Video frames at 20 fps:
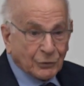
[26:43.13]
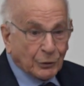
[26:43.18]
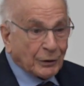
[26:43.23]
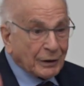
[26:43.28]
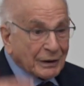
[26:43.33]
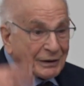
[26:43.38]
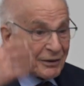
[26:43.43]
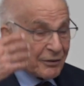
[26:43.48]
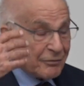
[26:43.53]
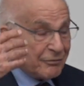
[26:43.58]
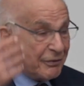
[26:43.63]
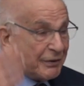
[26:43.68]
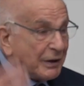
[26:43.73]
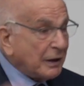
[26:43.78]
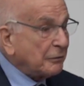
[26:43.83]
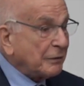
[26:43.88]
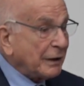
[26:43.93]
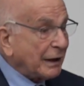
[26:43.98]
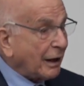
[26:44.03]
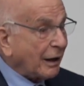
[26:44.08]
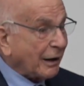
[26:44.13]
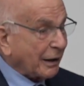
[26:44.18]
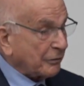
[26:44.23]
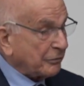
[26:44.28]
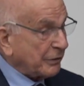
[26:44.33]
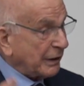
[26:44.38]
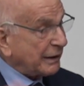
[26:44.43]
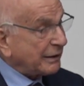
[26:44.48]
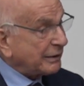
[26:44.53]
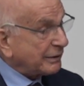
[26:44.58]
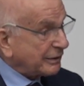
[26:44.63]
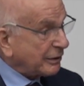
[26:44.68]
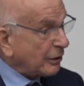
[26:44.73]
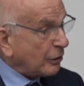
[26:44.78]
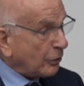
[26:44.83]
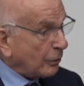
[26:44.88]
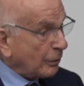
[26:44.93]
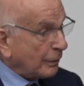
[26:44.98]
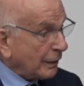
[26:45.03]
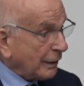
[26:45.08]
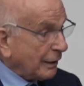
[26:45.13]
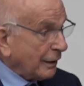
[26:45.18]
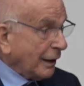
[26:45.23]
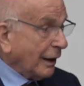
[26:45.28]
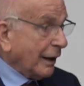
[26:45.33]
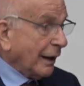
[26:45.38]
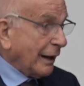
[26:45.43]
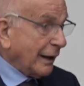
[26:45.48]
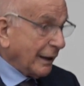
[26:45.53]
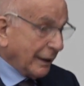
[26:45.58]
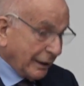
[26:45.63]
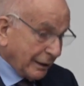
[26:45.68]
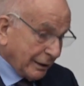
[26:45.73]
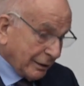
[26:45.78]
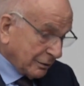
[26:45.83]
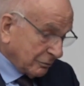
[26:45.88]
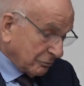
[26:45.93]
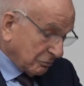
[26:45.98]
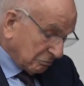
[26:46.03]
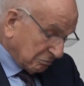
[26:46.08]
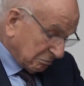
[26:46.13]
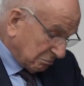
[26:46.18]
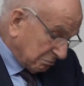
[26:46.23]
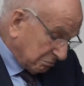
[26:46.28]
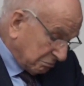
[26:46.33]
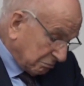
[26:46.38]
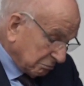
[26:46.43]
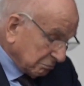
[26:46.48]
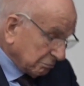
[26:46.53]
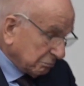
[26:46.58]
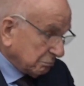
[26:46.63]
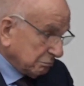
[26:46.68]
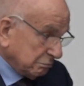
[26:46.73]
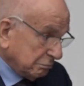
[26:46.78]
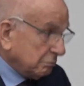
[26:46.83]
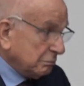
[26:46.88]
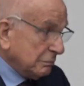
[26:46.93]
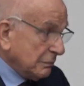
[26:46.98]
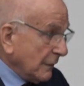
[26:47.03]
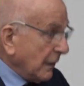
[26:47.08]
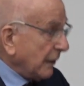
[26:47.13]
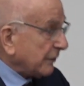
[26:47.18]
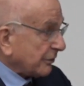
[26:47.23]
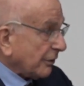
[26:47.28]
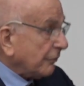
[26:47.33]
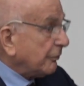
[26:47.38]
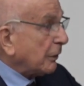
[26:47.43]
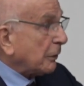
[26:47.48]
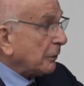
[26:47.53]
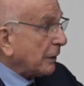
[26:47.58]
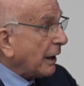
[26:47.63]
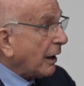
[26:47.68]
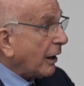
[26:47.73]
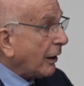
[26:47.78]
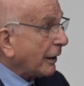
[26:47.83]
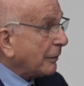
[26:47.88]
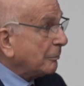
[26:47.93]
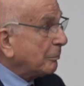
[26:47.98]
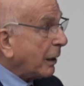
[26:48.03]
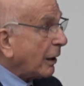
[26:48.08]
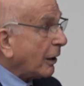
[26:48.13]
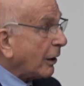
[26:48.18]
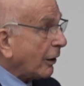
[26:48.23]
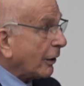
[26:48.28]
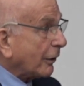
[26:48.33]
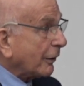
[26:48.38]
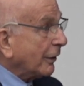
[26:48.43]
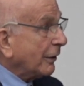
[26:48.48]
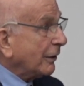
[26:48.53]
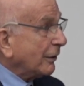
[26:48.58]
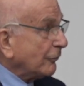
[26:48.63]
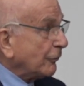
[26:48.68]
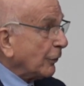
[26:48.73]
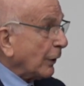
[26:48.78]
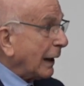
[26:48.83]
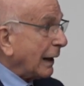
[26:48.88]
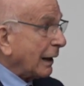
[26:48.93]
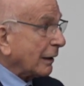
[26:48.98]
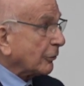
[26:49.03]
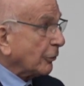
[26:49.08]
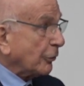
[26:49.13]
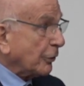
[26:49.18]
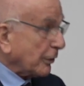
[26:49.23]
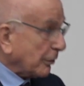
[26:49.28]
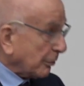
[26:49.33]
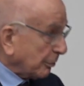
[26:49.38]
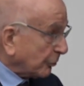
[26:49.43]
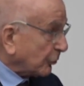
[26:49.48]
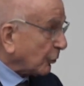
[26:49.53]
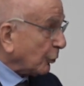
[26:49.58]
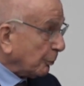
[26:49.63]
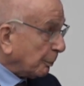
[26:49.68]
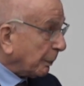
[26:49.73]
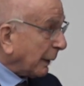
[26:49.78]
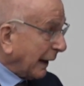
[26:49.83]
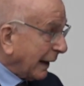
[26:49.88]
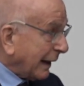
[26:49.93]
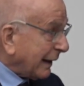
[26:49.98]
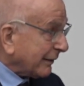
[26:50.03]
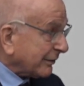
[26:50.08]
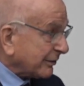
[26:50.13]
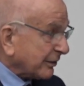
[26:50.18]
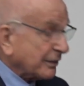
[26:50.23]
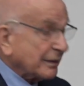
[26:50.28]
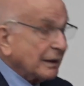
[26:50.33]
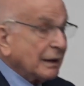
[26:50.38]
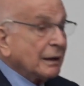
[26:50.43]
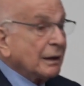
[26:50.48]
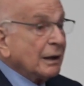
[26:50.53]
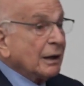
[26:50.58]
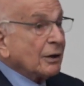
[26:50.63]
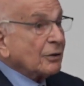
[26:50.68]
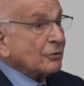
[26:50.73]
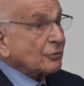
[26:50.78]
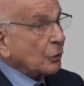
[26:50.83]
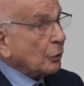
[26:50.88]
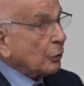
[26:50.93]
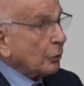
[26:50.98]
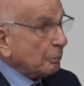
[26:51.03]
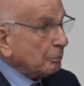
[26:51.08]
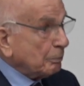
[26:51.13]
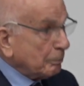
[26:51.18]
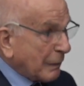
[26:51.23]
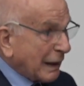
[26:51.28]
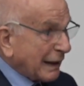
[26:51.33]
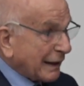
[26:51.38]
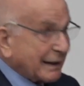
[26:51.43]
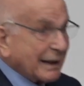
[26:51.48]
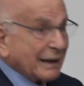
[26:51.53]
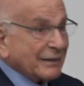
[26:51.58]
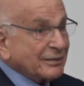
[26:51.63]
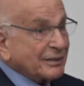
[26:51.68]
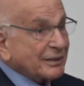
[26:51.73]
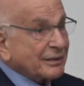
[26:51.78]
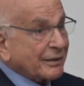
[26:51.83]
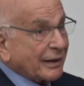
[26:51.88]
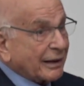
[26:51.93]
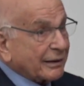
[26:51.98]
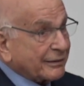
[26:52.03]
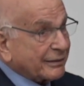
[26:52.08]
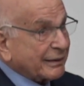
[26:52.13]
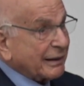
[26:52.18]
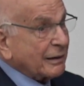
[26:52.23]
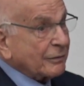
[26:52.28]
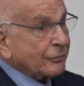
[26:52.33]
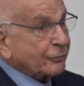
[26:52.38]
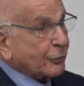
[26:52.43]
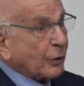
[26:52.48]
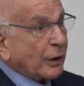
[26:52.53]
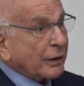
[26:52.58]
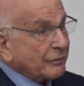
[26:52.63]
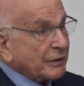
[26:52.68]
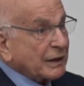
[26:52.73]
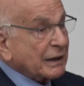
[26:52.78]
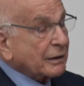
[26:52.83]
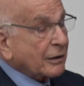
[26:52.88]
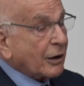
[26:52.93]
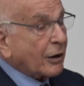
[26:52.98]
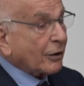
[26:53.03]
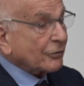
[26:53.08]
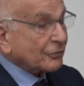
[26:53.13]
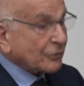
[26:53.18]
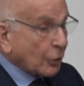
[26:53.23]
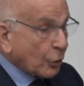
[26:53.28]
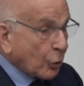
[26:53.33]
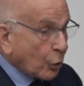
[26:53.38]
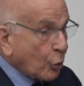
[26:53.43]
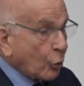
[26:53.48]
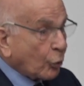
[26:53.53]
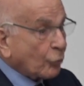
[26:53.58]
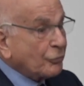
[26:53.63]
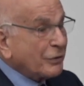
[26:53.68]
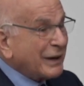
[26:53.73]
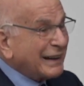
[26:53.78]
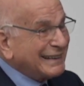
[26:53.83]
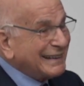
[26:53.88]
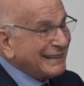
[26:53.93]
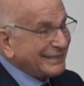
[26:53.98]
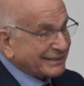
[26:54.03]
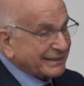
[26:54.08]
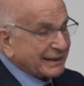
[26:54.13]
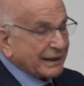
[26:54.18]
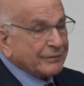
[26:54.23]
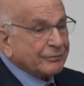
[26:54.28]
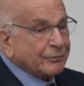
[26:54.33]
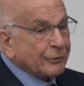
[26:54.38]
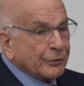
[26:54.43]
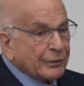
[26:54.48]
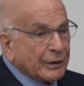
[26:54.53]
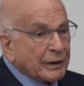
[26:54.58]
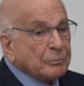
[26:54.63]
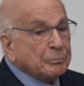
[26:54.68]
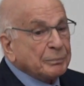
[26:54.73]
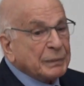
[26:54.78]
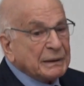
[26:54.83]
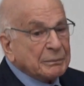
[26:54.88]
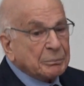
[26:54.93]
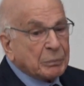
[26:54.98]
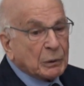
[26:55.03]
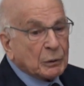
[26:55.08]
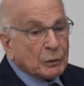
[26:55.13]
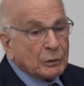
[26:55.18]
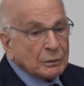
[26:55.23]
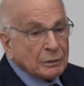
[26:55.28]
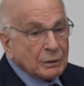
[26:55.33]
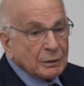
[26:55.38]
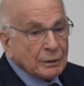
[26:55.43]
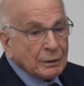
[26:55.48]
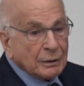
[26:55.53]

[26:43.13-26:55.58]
So it's a very high ratio, and it's a very high bar for algorithm to pass. So my guess is that self-driving cars are already safer than people.